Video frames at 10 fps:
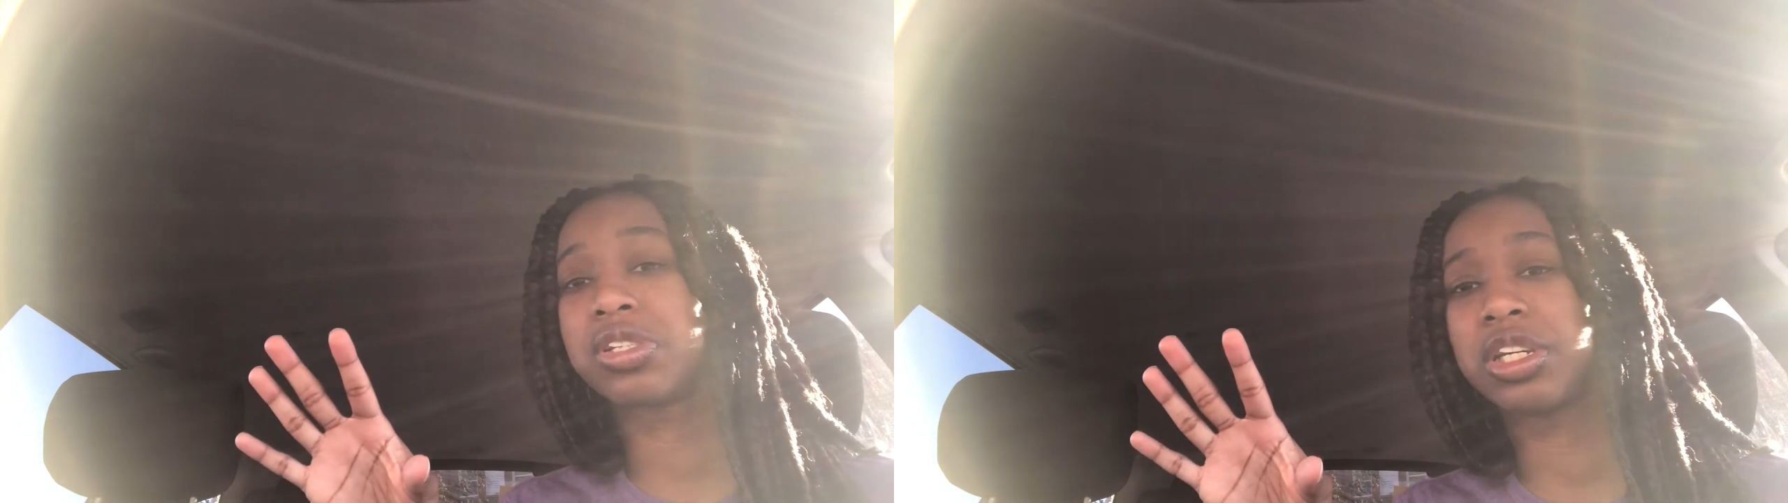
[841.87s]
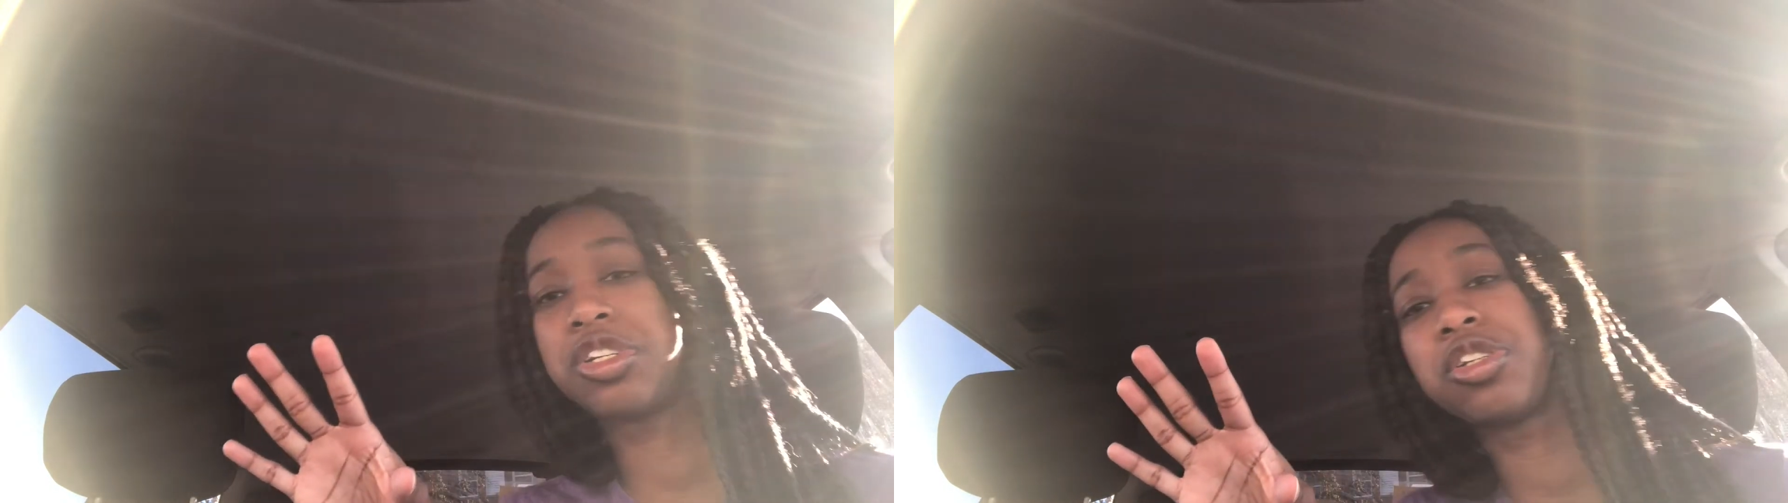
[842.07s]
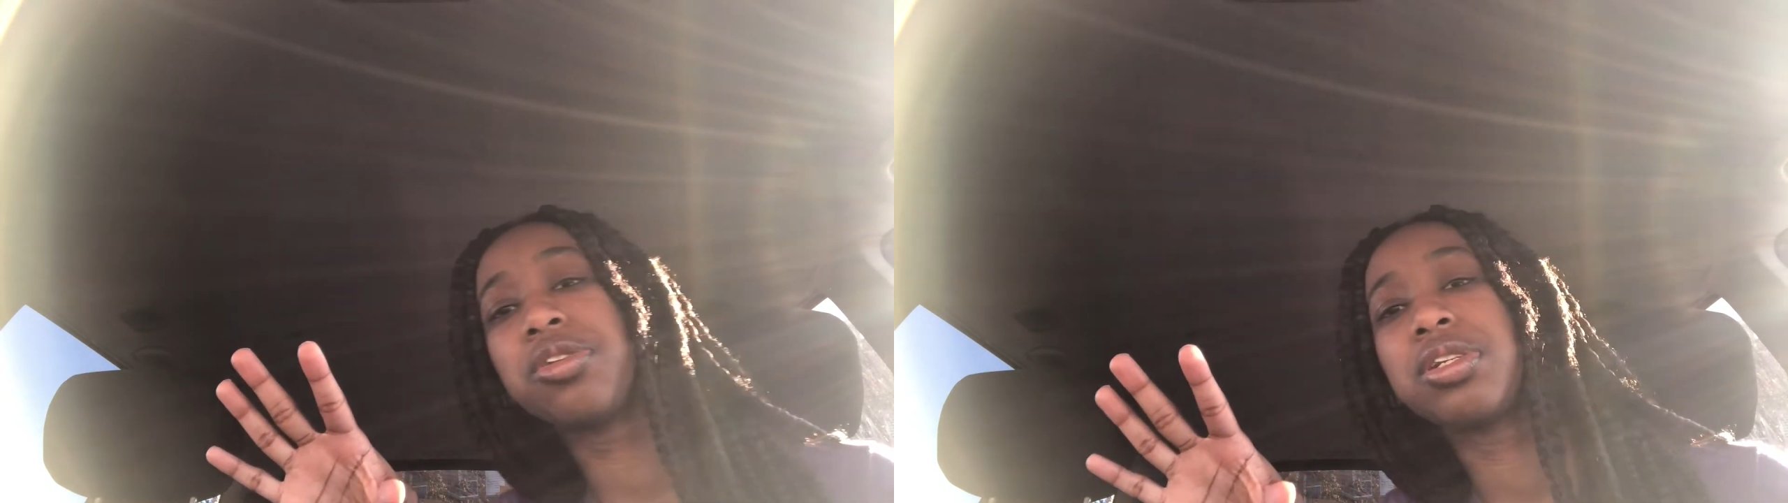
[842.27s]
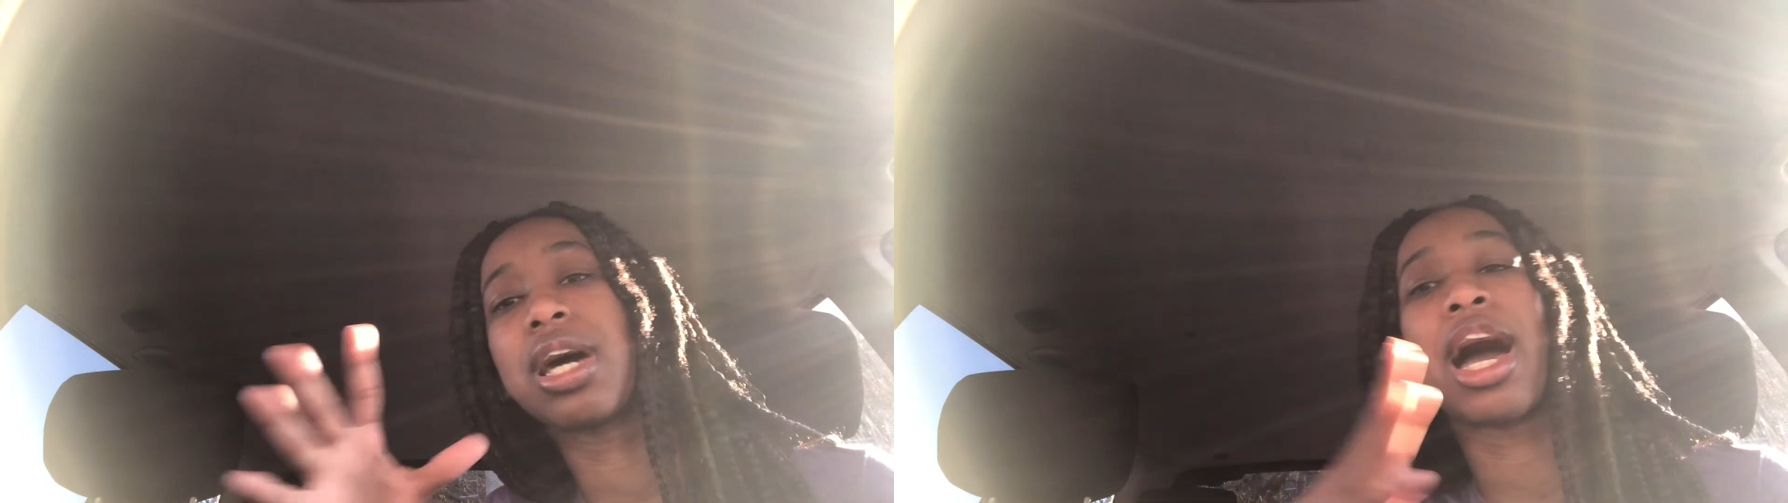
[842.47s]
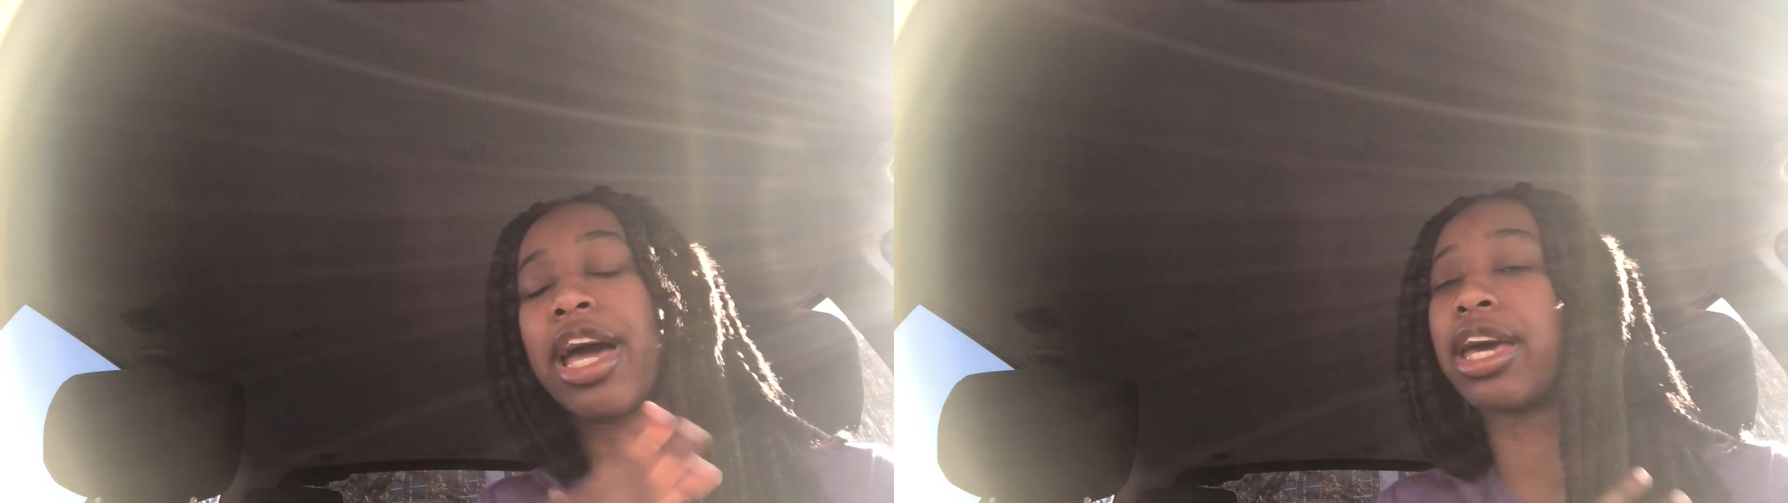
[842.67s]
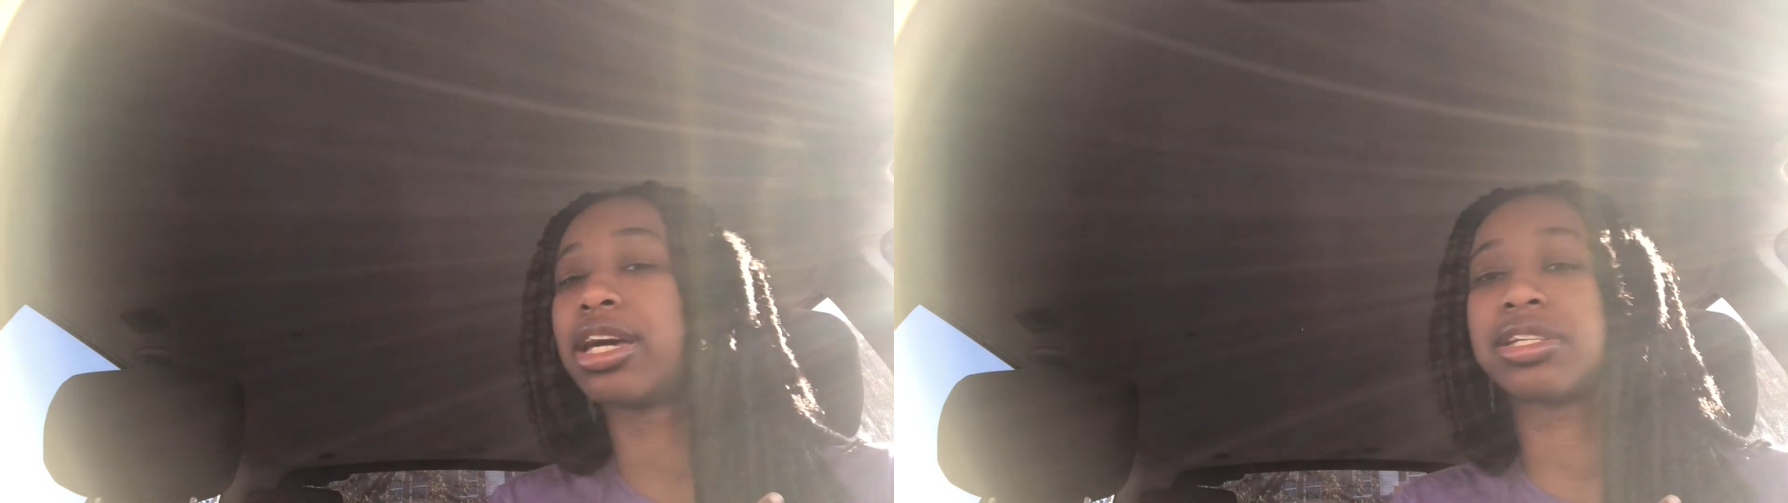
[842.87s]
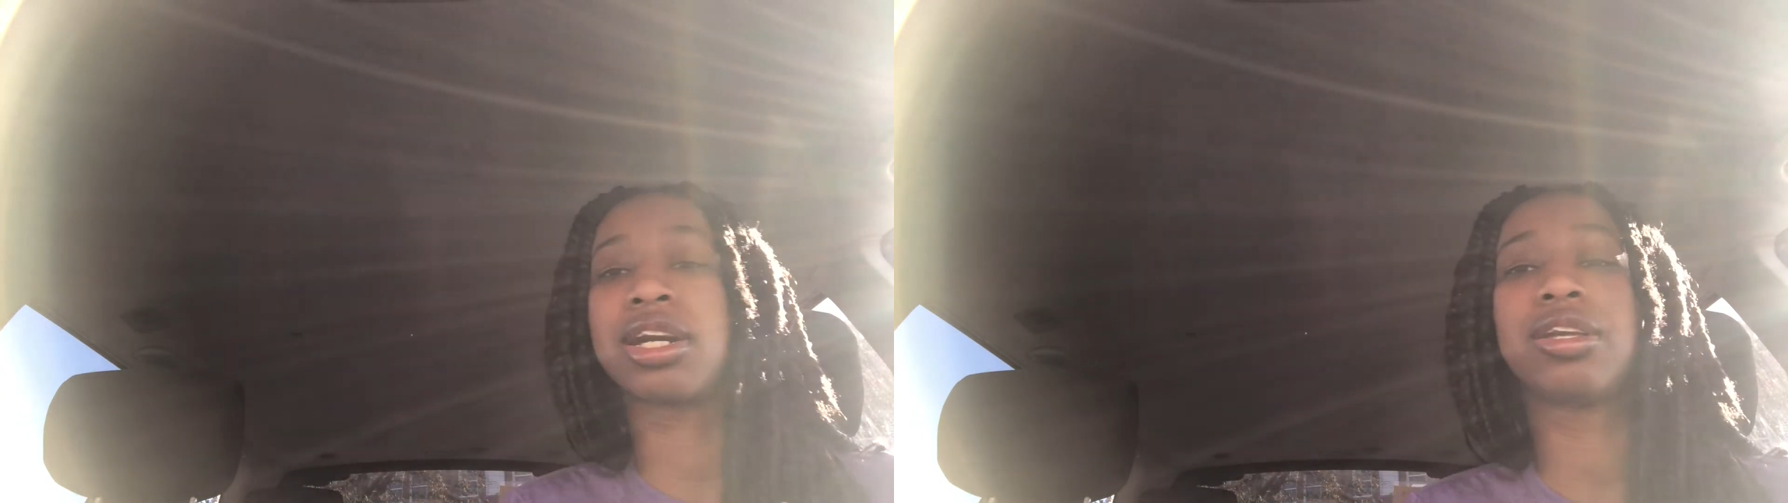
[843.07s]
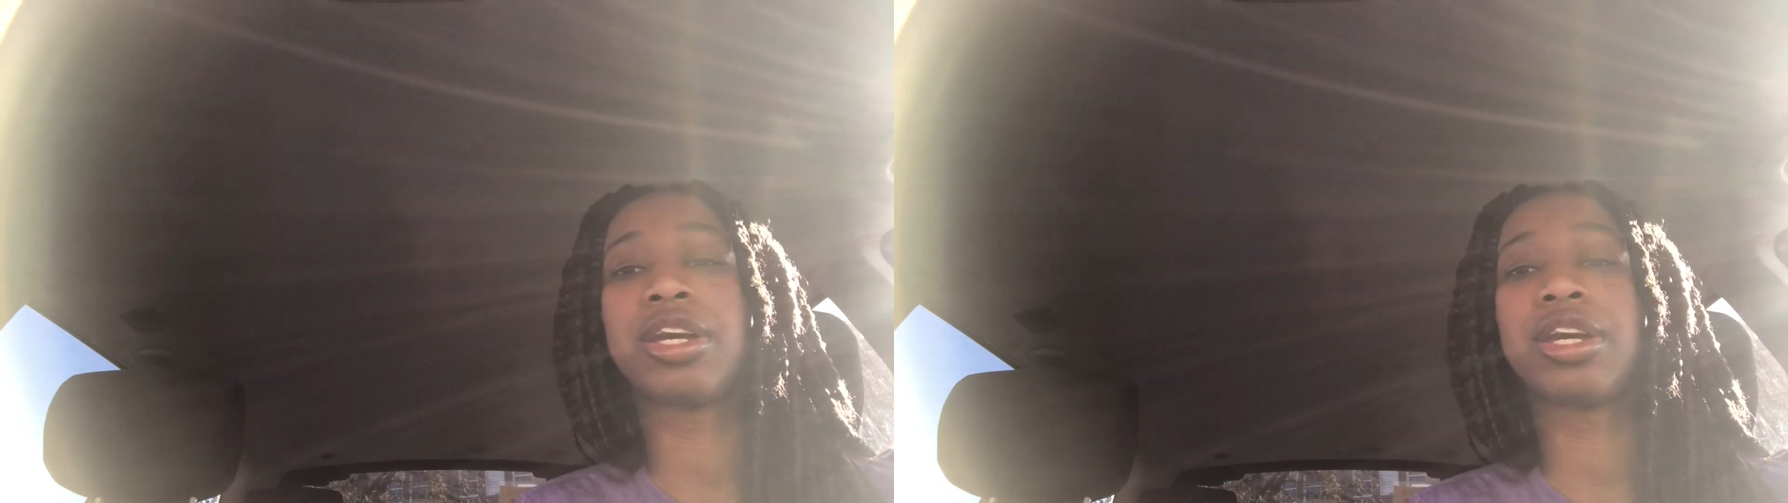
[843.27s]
issues. I can't tell an